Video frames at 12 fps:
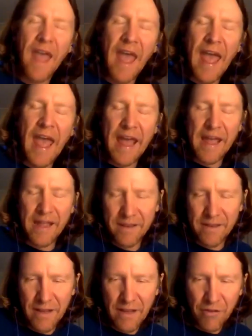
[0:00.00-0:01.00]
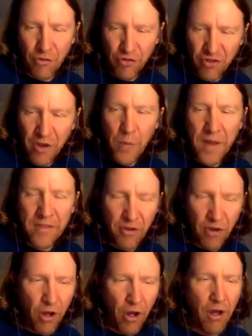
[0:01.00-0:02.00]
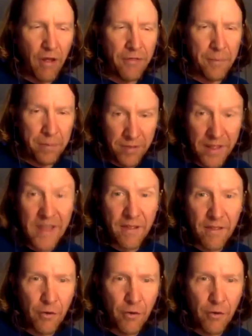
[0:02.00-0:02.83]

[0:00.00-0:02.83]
And so she went to call the police,